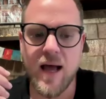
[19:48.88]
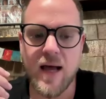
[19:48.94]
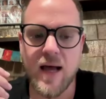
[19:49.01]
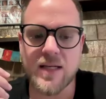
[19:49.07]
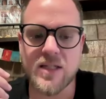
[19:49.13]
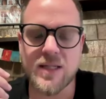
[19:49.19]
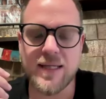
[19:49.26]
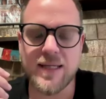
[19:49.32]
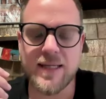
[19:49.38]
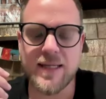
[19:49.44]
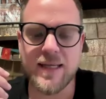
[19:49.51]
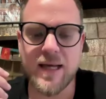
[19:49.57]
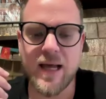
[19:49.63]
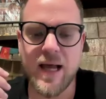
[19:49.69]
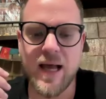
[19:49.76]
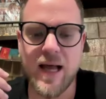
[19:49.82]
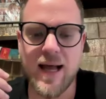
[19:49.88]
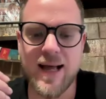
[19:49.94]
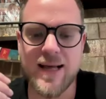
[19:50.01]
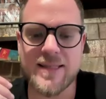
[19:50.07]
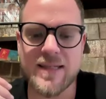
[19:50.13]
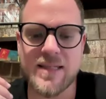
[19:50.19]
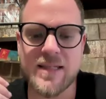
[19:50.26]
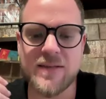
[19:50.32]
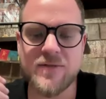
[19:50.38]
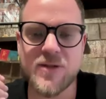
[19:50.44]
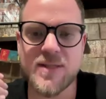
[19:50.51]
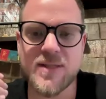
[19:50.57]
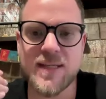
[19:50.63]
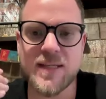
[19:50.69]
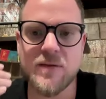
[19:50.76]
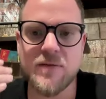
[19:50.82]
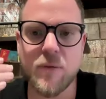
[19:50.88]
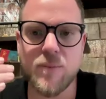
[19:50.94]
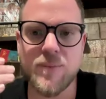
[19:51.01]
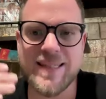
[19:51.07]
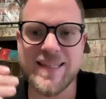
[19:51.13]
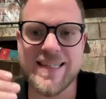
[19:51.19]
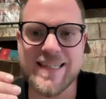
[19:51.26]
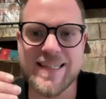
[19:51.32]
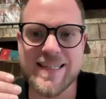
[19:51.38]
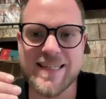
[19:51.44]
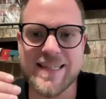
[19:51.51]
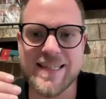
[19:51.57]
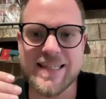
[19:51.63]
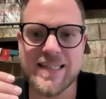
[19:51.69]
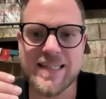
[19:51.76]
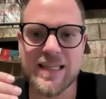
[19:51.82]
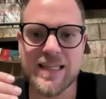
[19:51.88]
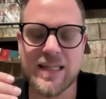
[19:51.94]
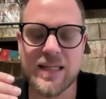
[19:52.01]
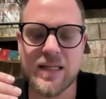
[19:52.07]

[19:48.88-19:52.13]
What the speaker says: actually has achieved a state of omniscience,